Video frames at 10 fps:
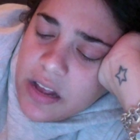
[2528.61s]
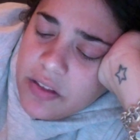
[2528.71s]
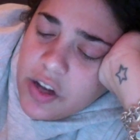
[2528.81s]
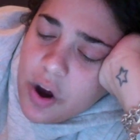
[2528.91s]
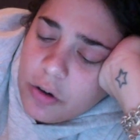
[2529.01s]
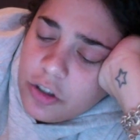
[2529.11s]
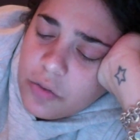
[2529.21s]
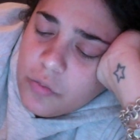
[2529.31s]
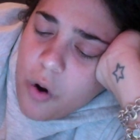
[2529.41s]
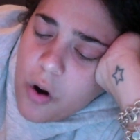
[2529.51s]
The
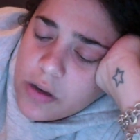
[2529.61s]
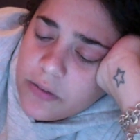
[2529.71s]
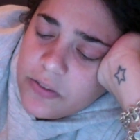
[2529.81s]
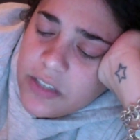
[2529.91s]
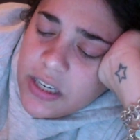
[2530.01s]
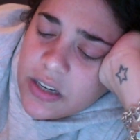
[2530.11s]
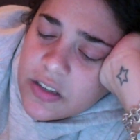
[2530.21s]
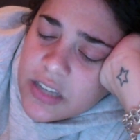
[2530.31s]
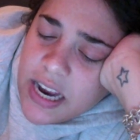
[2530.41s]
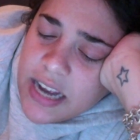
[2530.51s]
ocean wall of tears
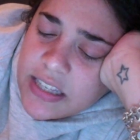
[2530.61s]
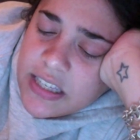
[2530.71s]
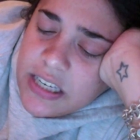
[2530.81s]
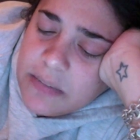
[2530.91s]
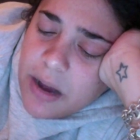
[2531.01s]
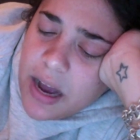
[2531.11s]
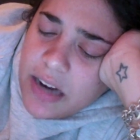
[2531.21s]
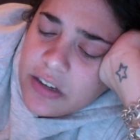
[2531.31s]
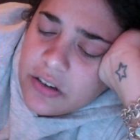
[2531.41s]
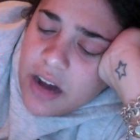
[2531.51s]
I had seen behind
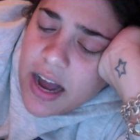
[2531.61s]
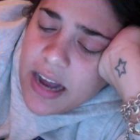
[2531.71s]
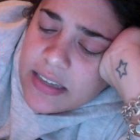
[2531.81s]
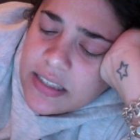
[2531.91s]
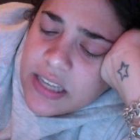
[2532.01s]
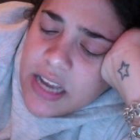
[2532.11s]
her eyes,